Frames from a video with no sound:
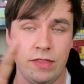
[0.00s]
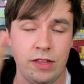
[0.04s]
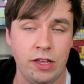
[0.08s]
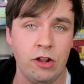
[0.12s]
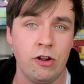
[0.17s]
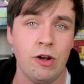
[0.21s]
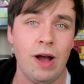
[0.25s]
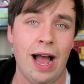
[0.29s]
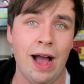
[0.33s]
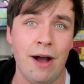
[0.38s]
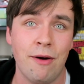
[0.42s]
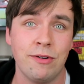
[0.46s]

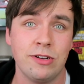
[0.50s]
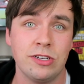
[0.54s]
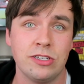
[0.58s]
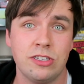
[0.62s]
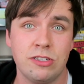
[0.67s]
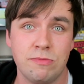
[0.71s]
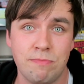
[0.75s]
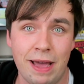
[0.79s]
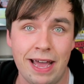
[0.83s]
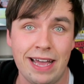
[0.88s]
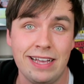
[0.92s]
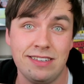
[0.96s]
you know, our
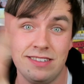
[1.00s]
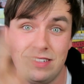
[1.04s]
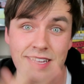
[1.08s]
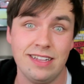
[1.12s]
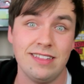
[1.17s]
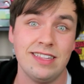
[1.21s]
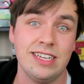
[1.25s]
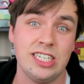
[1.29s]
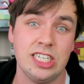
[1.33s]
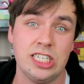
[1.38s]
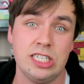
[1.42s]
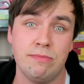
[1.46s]
space,
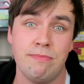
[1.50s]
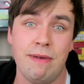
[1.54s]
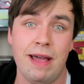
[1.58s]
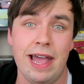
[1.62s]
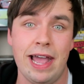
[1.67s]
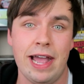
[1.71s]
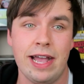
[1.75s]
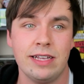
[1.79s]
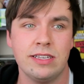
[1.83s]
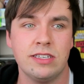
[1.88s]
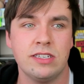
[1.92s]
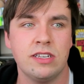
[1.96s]
like this
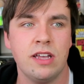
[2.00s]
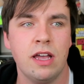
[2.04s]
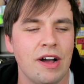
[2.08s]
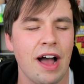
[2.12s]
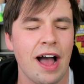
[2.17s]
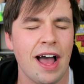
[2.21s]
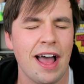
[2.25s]
space.